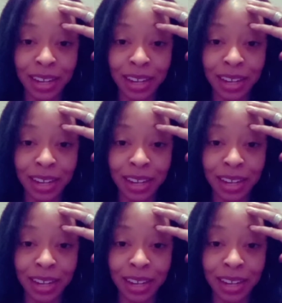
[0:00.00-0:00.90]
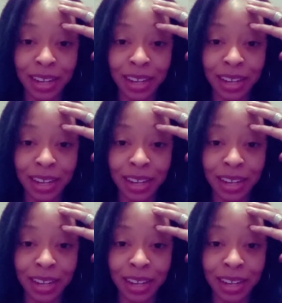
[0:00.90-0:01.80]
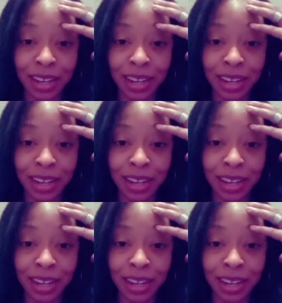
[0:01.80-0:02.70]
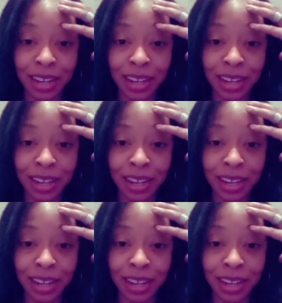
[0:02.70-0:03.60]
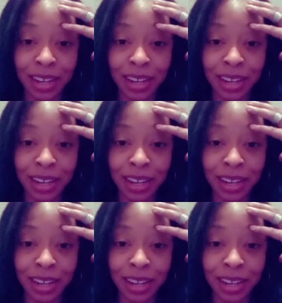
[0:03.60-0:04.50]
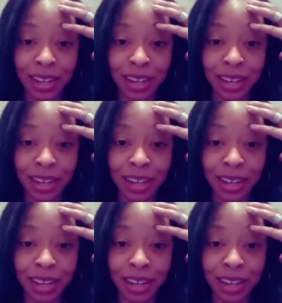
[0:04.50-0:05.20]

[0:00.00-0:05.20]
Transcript: (no lip movement)